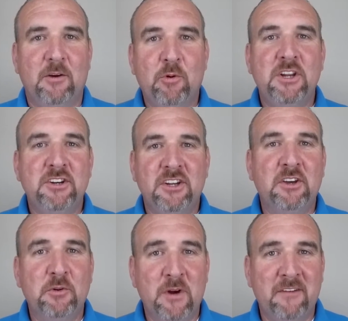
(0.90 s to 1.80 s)
What do you
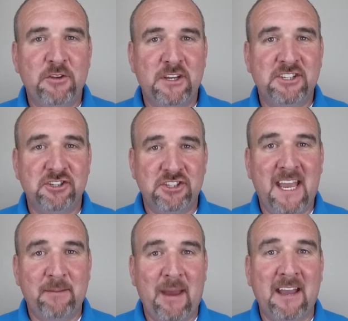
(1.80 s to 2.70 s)
do whenever you get your
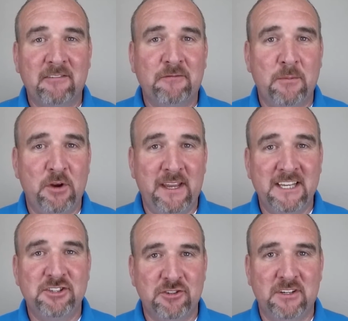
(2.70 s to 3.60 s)
check back from your
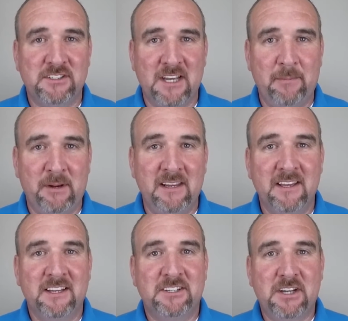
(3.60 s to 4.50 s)
insurance company
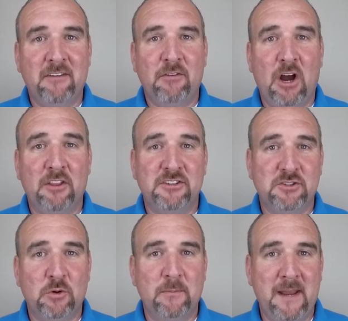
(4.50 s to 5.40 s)
to cover all the
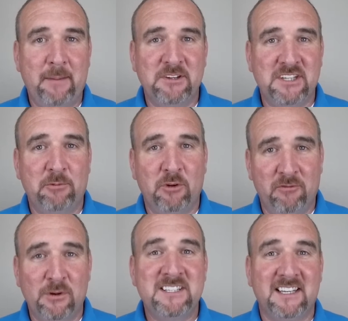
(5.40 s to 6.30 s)
storm damage that
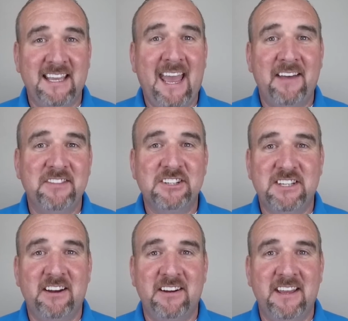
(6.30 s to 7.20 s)
we've recently had in
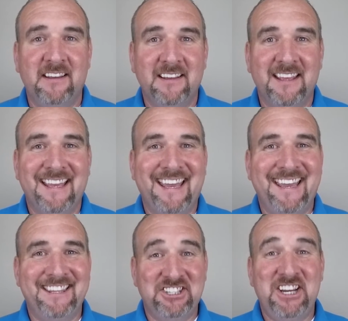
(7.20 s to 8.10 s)
this area,
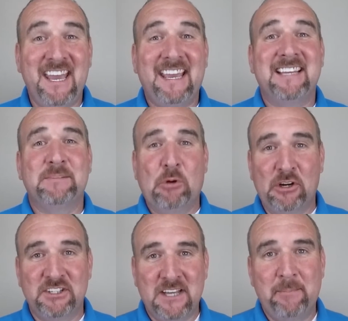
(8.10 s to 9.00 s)
and the check has the
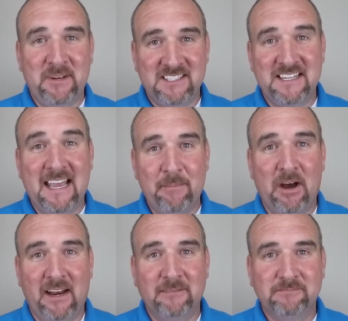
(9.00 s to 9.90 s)
mortgage company's name
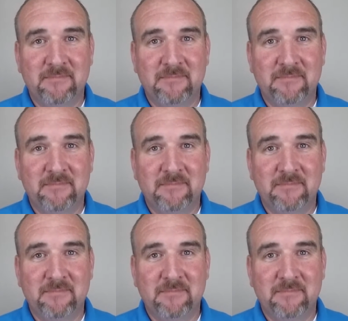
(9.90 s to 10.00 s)
on it?